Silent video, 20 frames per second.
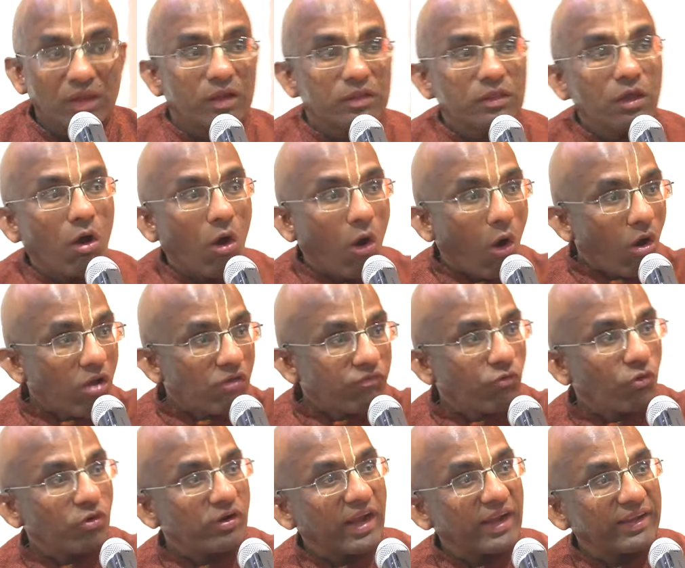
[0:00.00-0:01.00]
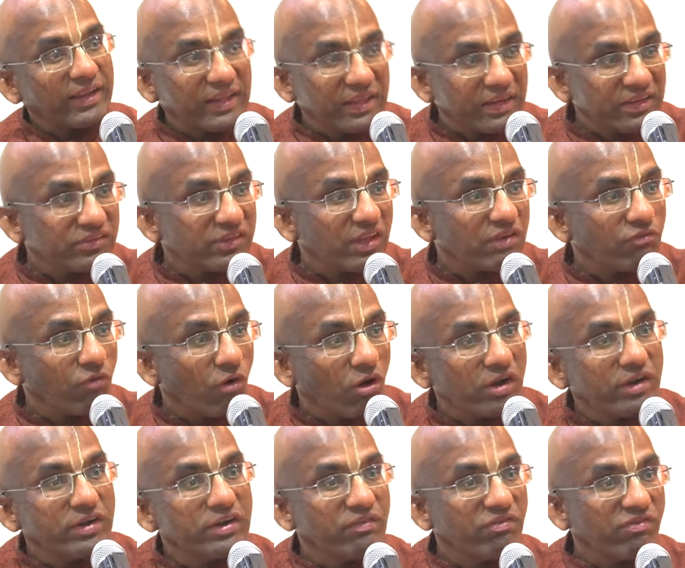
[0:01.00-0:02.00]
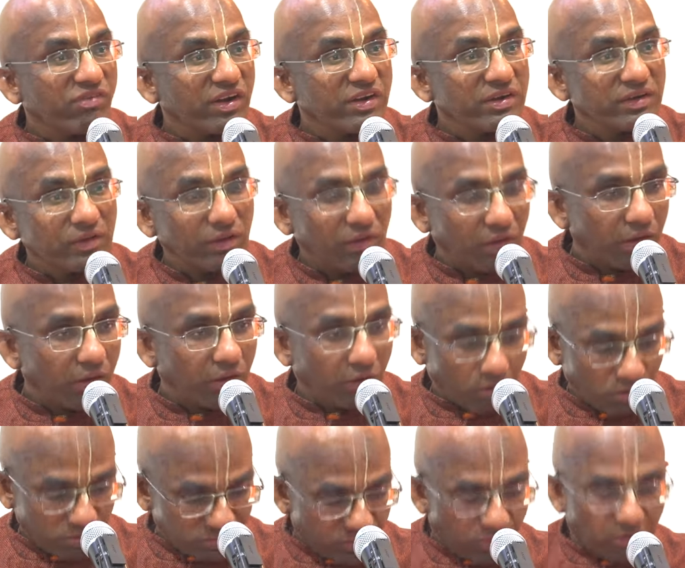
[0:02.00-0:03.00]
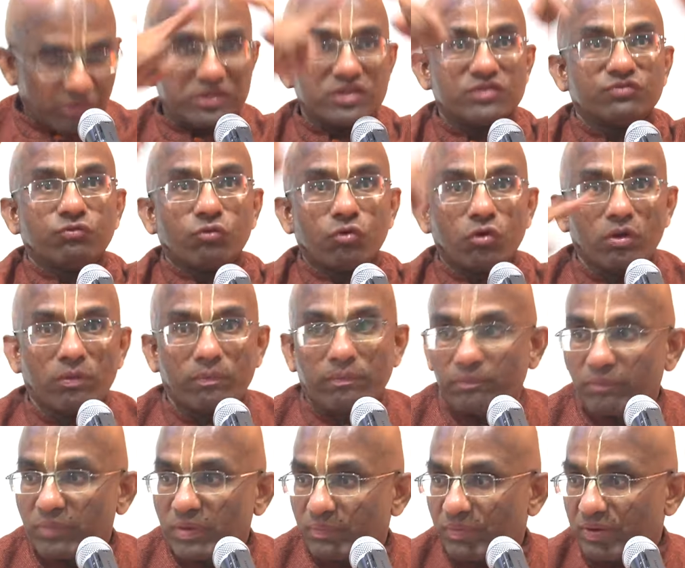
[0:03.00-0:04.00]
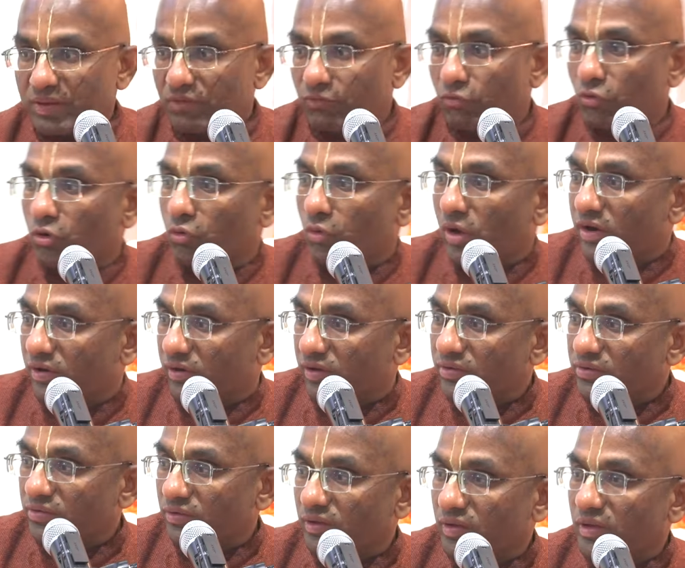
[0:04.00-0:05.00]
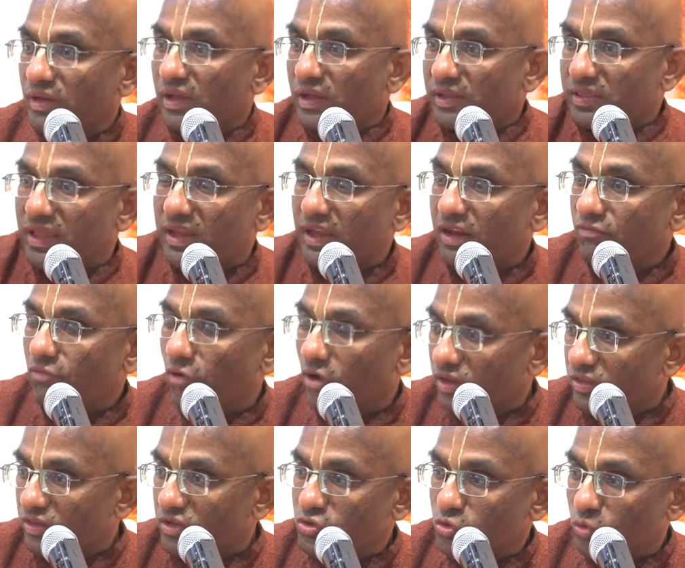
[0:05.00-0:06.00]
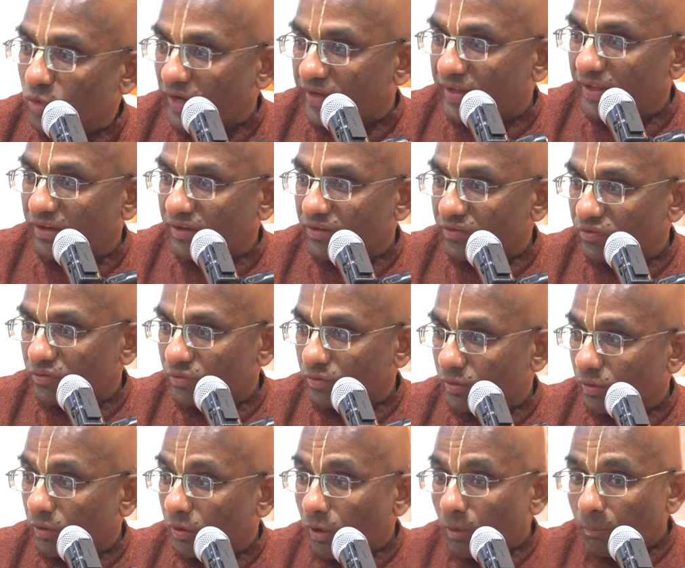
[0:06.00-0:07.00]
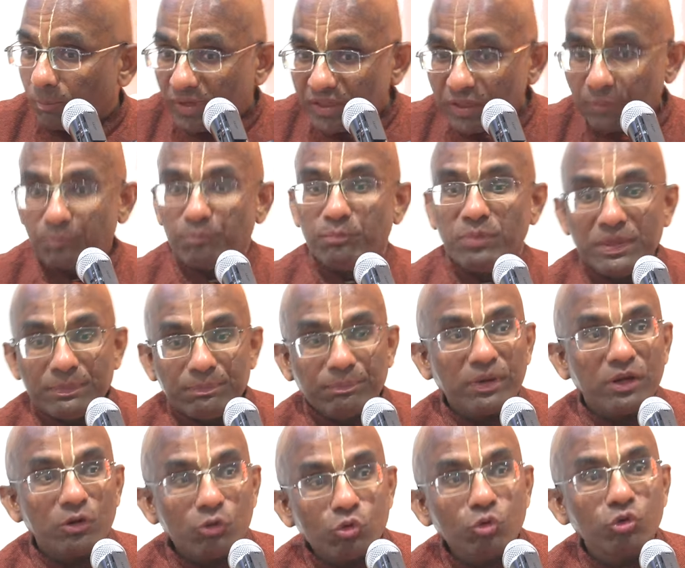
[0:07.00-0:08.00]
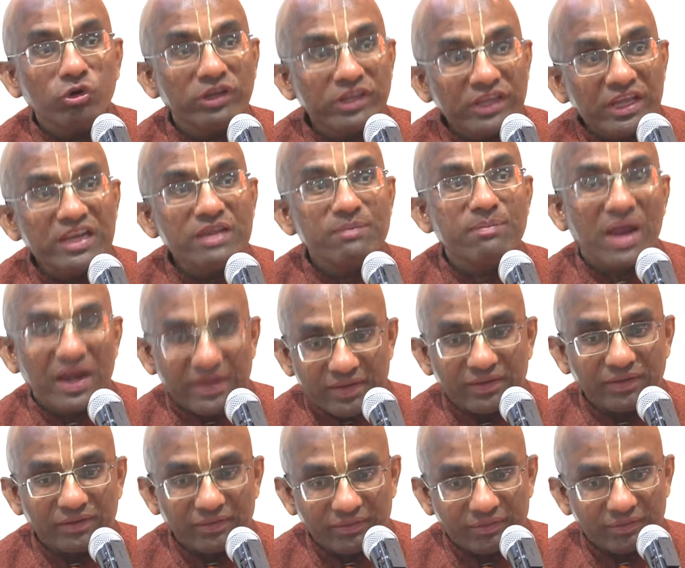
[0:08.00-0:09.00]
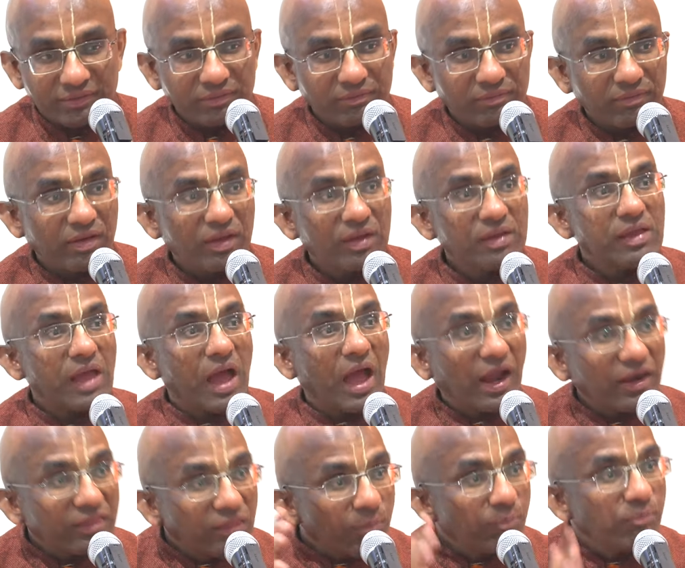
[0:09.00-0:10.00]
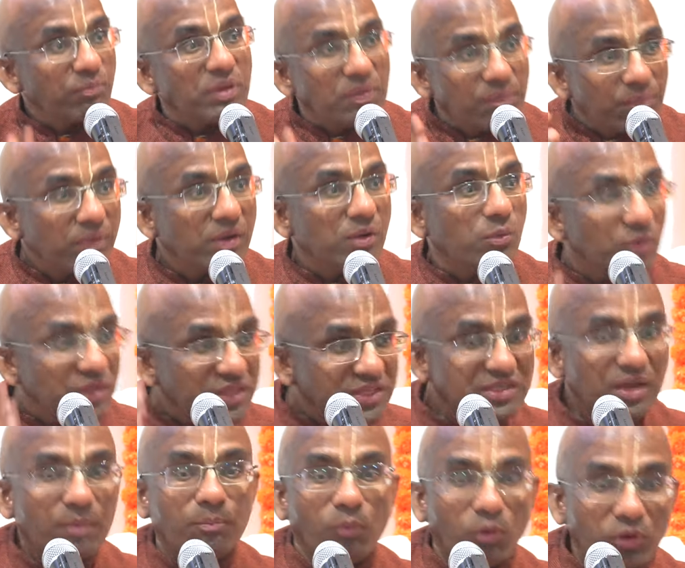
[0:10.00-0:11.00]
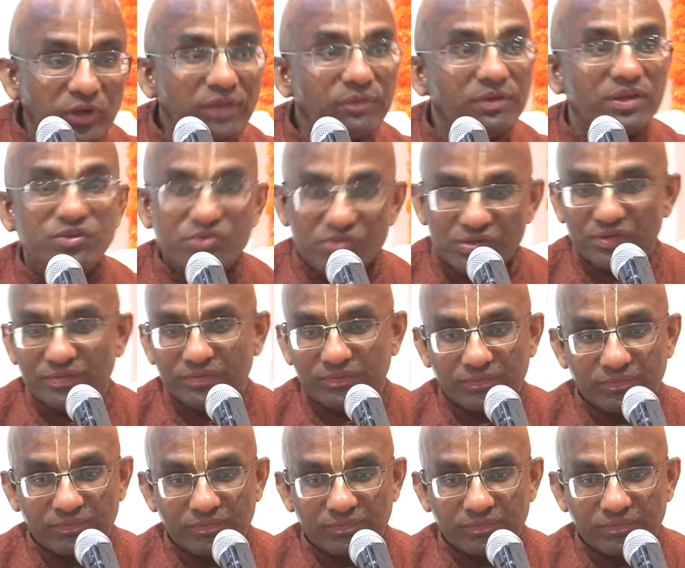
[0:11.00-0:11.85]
Now all four categories can fall in different, all, all these four people in the four quadrants, they can fall in these two categories. But the people who really matter are the people with some motivation.